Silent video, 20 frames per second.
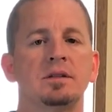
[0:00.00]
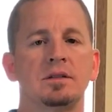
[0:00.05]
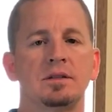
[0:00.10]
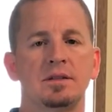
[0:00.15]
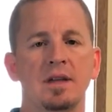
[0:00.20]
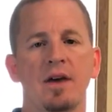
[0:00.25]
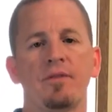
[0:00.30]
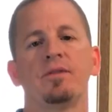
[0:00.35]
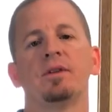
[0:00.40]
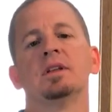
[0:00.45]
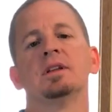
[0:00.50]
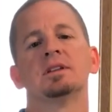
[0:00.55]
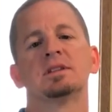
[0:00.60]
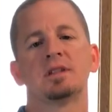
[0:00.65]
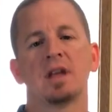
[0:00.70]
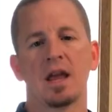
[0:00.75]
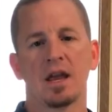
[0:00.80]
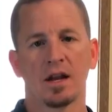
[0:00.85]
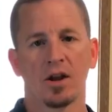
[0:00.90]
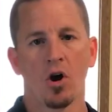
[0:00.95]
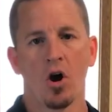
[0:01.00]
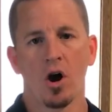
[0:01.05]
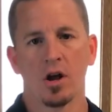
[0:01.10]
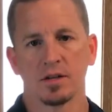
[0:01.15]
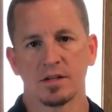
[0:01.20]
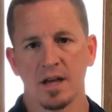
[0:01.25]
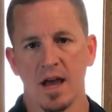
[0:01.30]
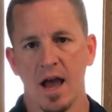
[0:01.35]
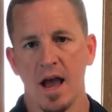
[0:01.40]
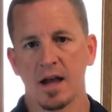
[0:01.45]
definitely stay in
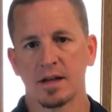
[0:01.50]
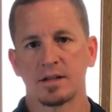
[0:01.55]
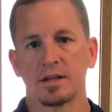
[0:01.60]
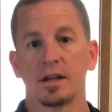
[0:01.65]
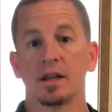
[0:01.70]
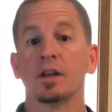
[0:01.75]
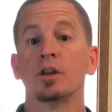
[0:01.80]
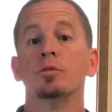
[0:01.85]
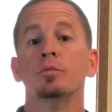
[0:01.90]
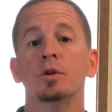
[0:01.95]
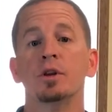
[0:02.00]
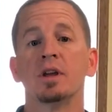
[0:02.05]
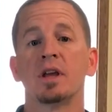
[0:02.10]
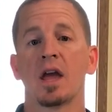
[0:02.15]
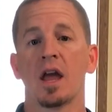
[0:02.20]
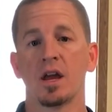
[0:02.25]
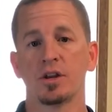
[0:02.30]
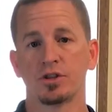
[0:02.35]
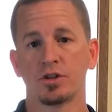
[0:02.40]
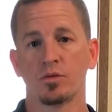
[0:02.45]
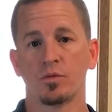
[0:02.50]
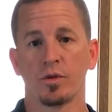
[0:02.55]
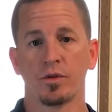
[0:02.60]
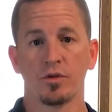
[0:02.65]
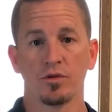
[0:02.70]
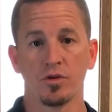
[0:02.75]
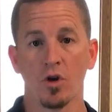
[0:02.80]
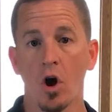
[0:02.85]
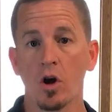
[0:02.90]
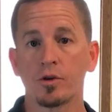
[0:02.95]
contact and in communication with
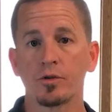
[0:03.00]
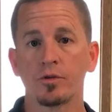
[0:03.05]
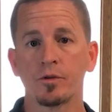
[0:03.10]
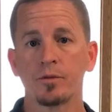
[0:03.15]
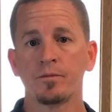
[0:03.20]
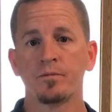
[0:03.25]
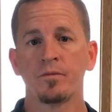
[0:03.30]
your doctor.